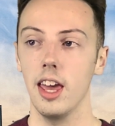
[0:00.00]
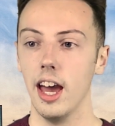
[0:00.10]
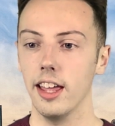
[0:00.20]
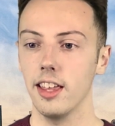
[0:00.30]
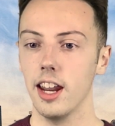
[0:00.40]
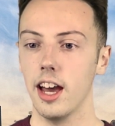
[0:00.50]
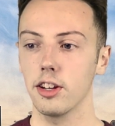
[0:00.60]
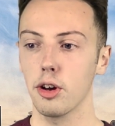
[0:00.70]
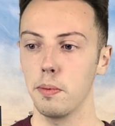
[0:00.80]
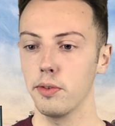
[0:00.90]
and then I had a
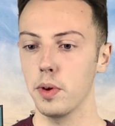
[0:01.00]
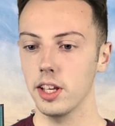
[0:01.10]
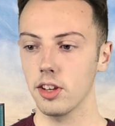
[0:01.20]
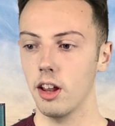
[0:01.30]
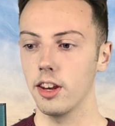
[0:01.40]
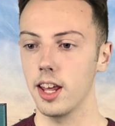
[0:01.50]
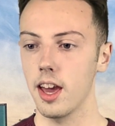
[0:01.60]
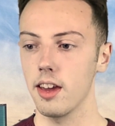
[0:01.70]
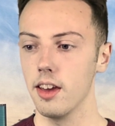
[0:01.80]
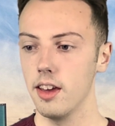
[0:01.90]
couple of weeks
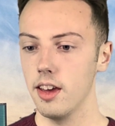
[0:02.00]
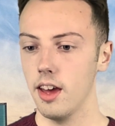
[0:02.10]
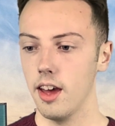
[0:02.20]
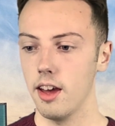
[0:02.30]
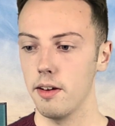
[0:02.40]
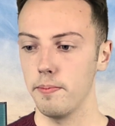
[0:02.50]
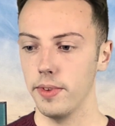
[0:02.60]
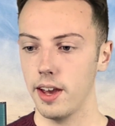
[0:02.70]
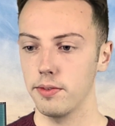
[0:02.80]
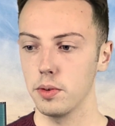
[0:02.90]
holiday
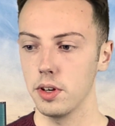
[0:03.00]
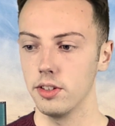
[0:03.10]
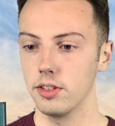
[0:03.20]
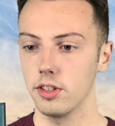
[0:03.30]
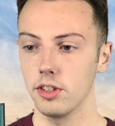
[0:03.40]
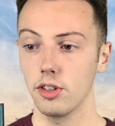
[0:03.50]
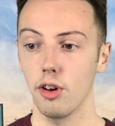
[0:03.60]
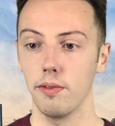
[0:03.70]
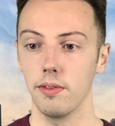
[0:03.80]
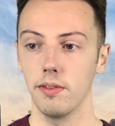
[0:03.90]
afterwards to sort of